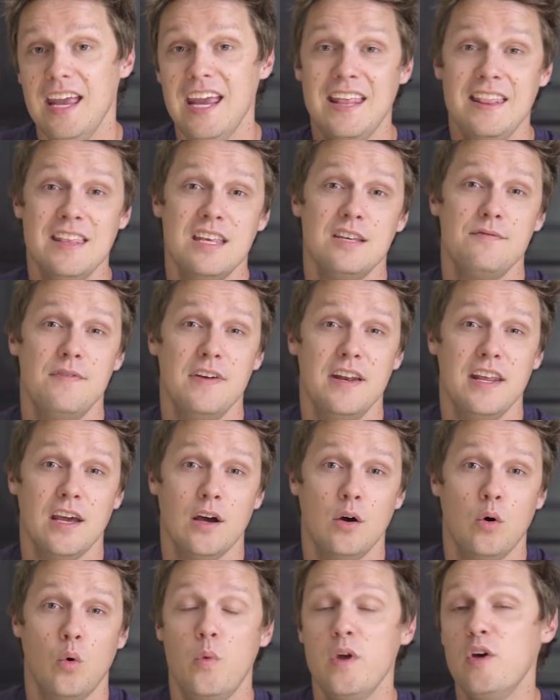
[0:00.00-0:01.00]
In this
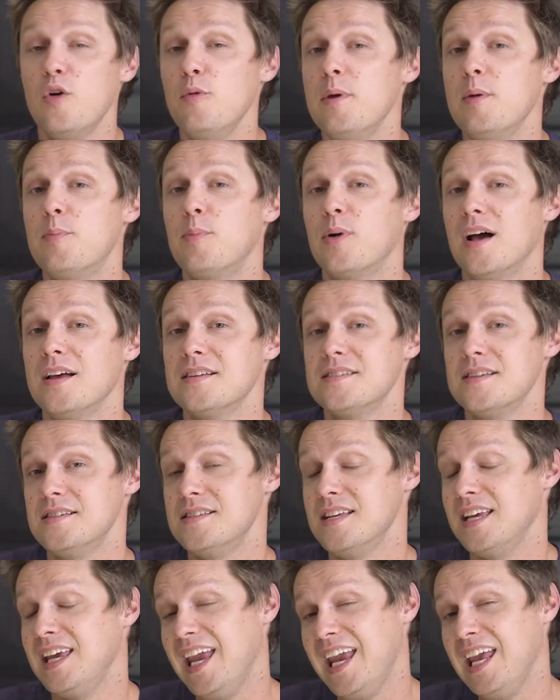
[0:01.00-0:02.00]
video, we will be
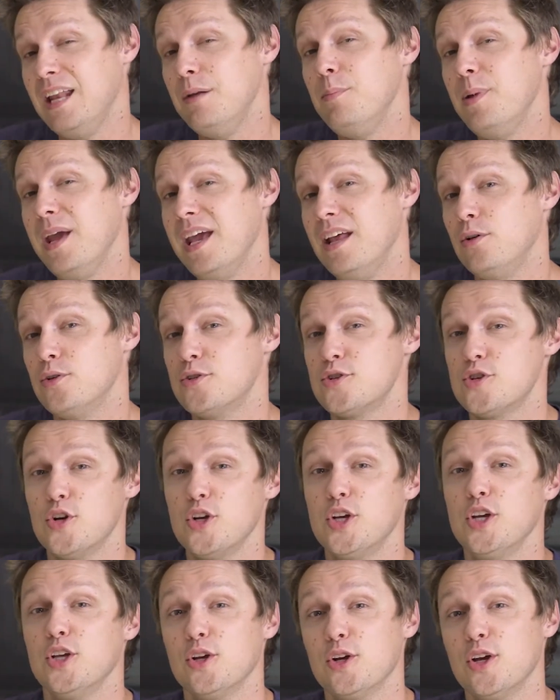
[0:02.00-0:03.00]
processing in-panel
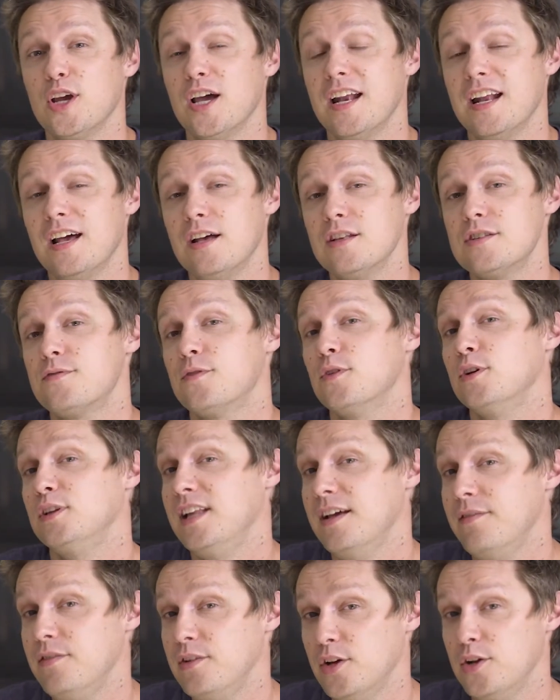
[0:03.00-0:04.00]
circular cutouts for
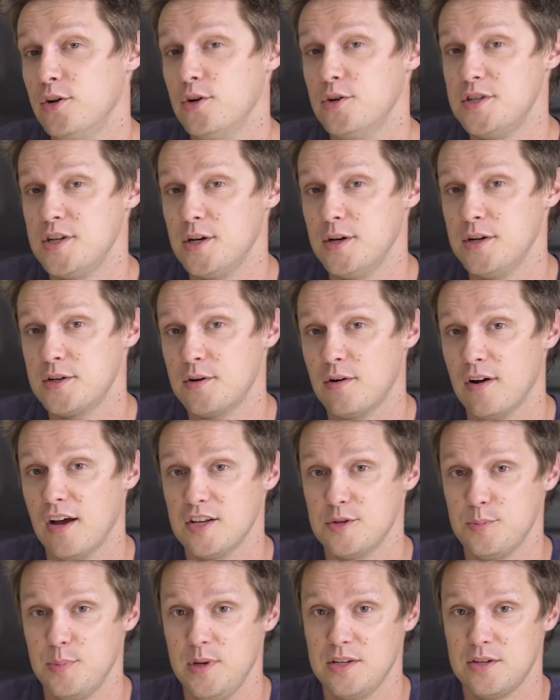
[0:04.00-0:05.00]
1100 series
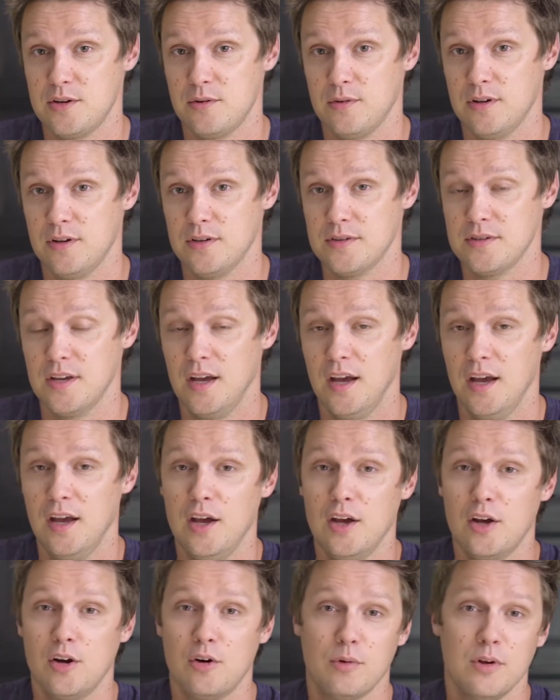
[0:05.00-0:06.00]
crosspiece grills.
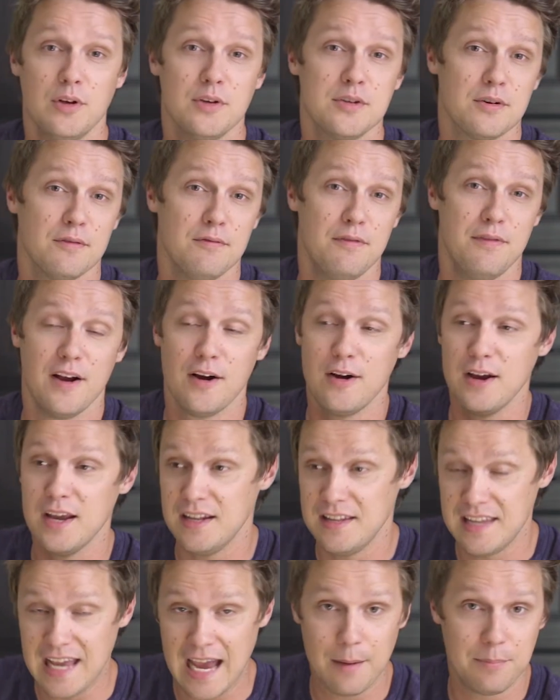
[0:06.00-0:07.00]
Grills are very
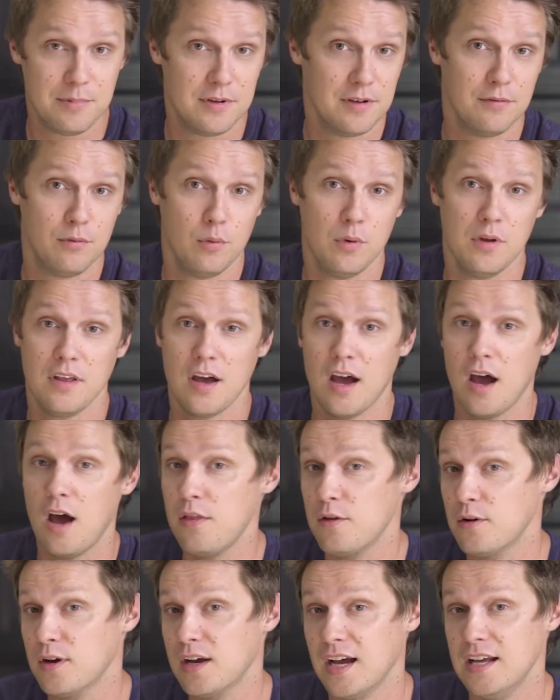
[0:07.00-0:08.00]
adaptive with
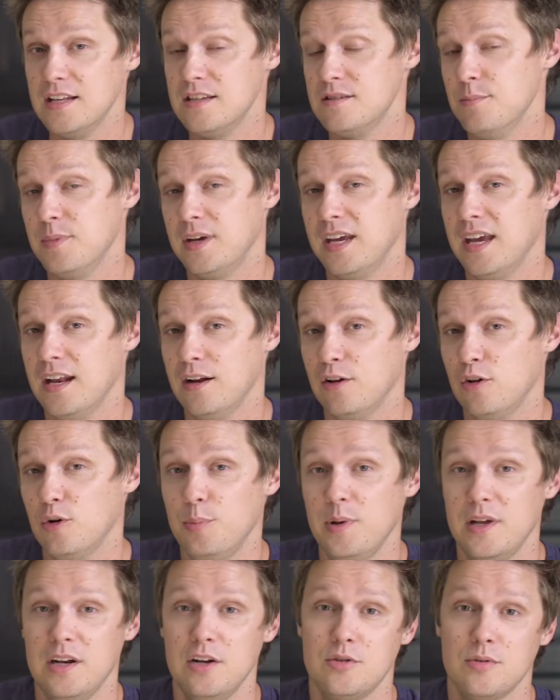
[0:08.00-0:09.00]
other kinds of mechanical
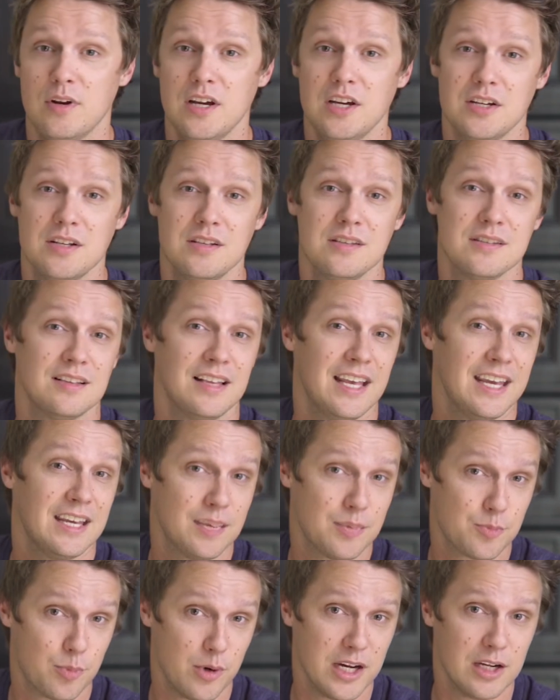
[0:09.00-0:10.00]
penetrations like
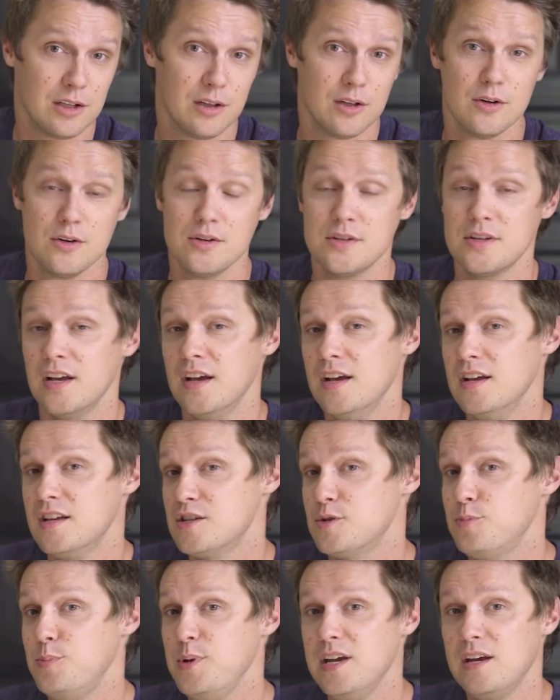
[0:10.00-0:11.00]
sprinklers,
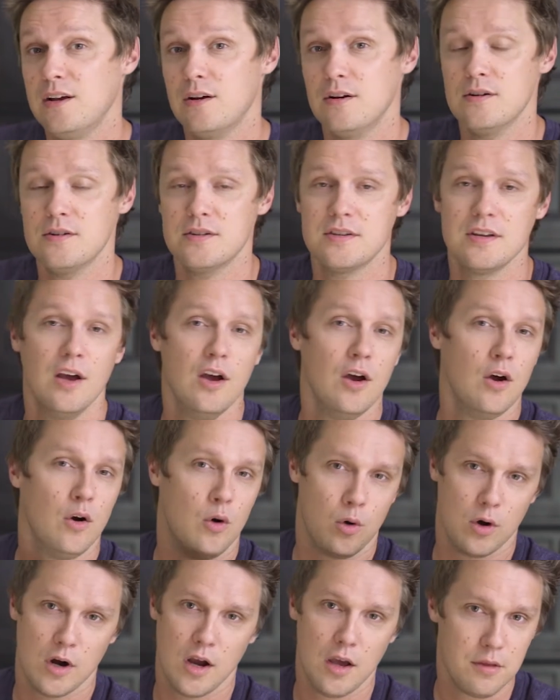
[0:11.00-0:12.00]
speakers,
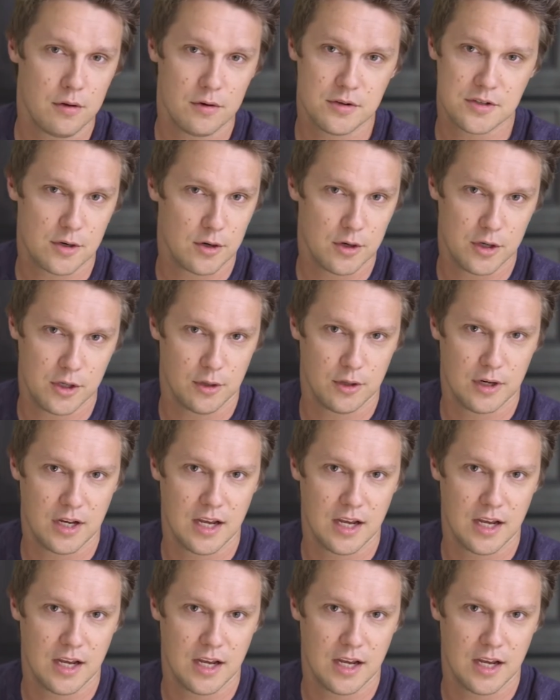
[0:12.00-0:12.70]
or other circular